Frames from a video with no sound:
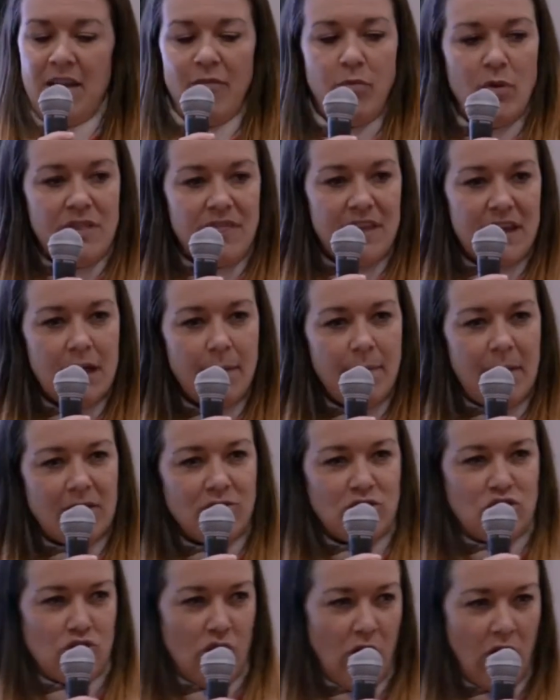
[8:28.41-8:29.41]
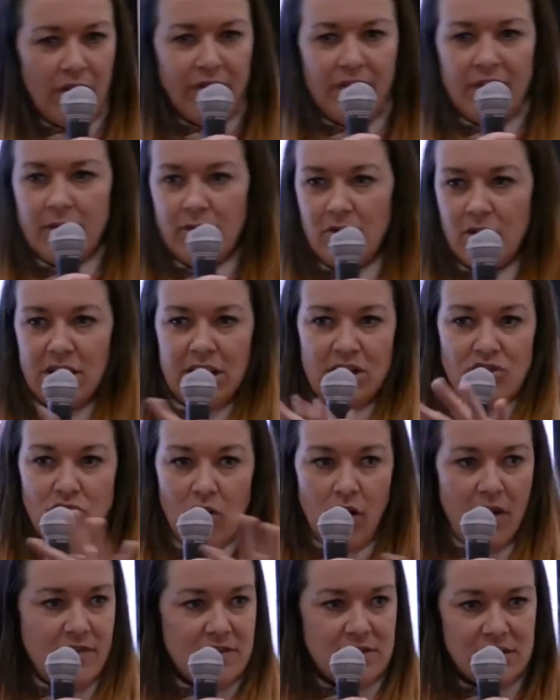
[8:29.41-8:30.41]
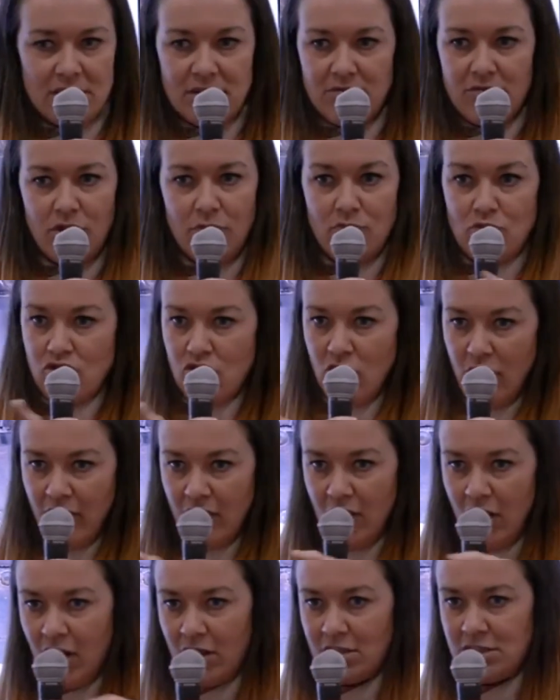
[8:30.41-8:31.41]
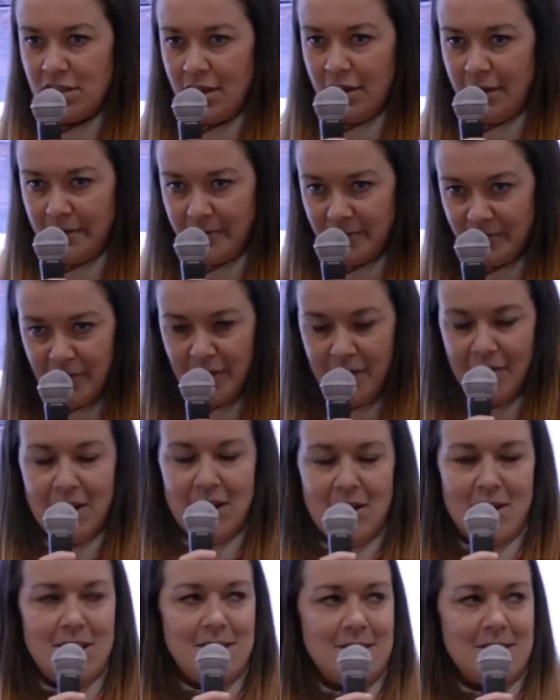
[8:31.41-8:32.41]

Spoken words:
If we think about driving, got any drivers in the room? Do you drive a car, sir? Very nice.